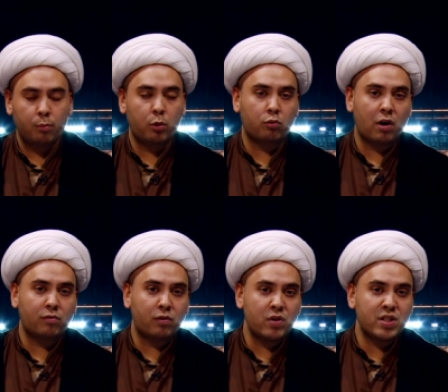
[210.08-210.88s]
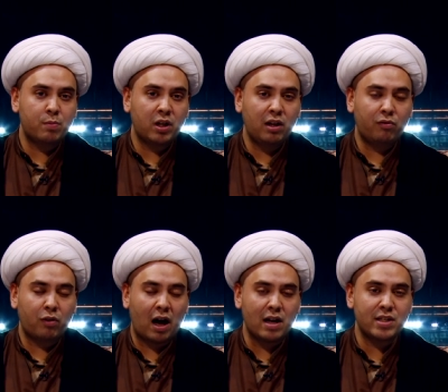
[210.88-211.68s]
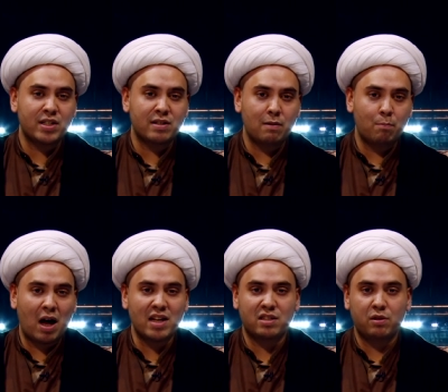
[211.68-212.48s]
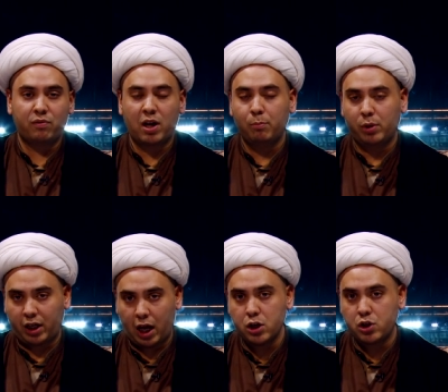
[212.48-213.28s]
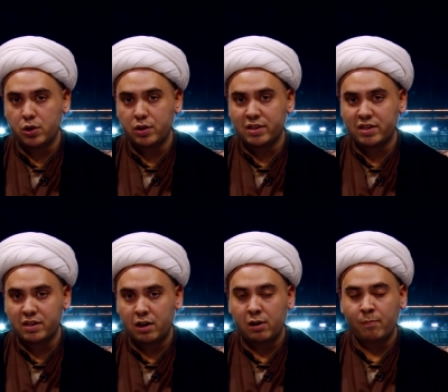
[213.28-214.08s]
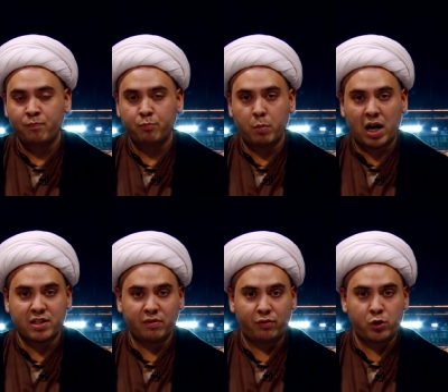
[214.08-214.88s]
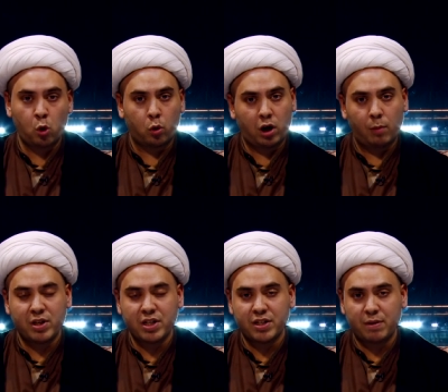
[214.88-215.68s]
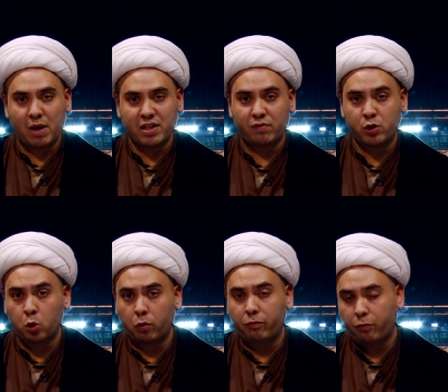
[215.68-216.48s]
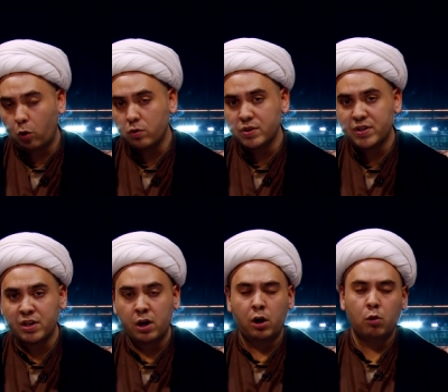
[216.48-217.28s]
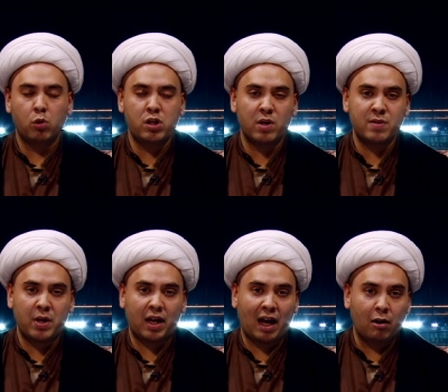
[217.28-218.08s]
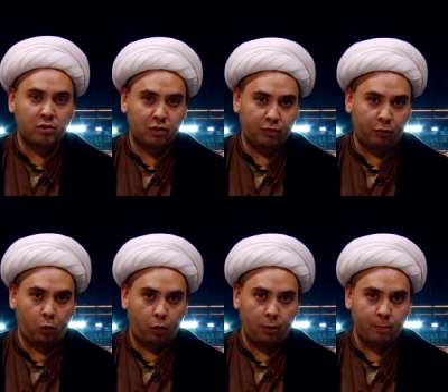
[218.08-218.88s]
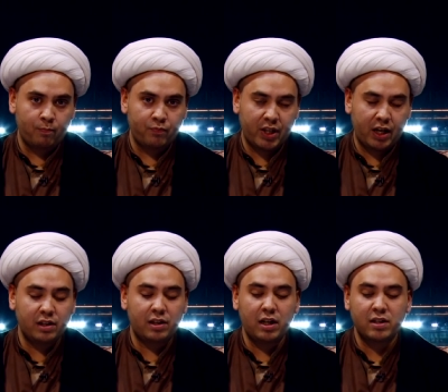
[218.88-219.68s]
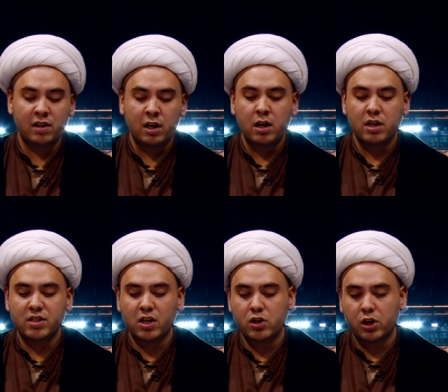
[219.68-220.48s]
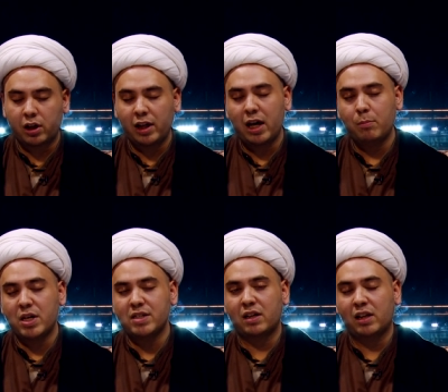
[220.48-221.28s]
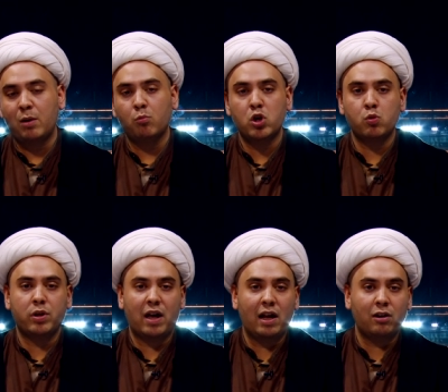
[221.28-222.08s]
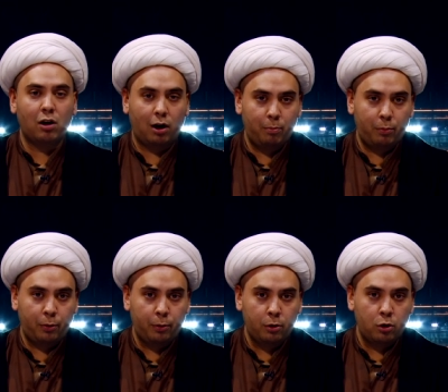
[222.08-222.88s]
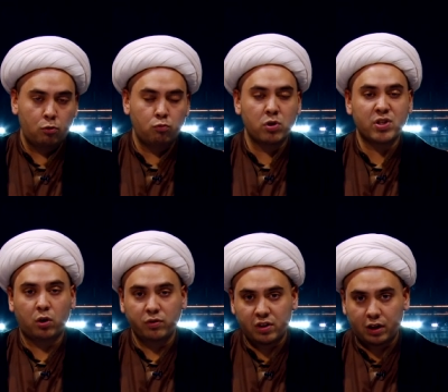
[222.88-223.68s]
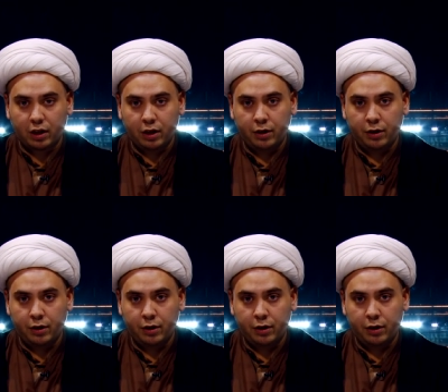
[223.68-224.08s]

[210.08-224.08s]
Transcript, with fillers: but rather this belief has massive implications, massive shortcomings, and massive shortfalls which must be accounted for. Indeed, such a claim is a claim which would end up resulting